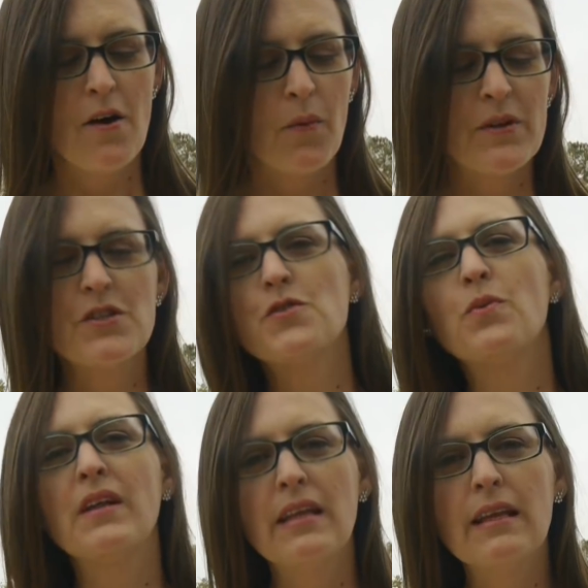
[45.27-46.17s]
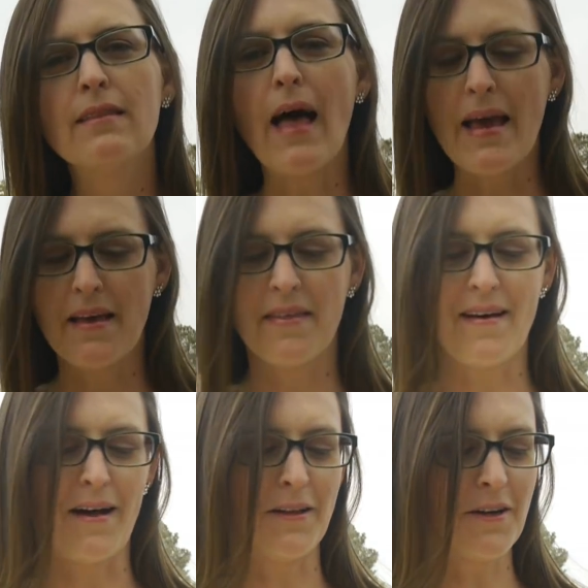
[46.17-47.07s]
We just really like the
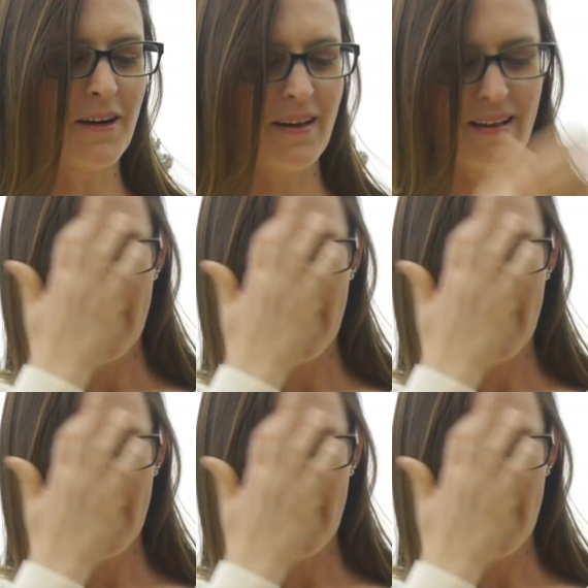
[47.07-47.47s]
color.